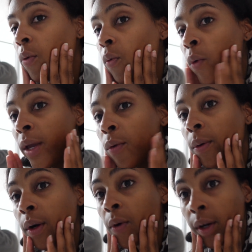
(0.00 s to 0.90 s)
we were
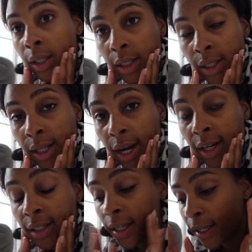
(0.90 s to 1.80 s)
recording this, our
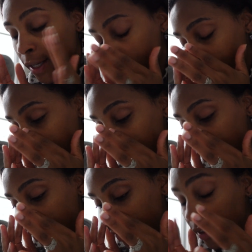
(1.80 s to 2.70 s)
skincare
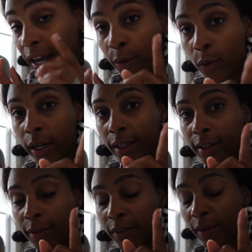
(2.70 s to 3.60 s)
day one
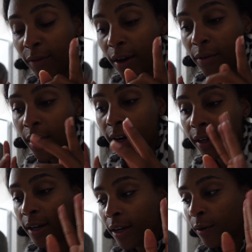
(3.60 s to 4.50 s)
of 75 Hard.
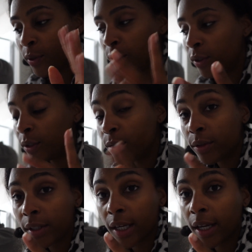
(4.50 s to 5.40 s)
We're doing a new
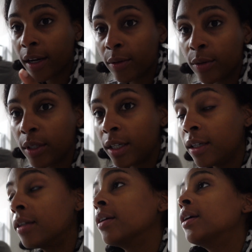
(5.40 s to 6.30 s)
skincare
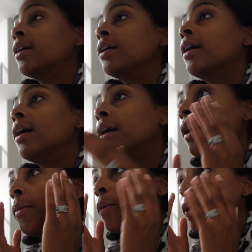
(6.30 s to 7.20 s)
routine.
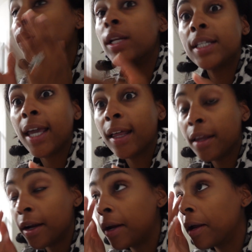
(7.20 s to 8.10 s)
Um, we're doing it
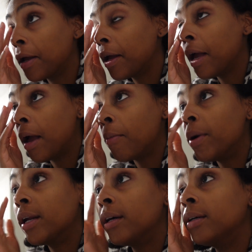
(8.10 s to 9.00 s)
together.
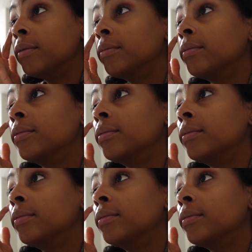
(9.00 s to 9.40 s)
But um,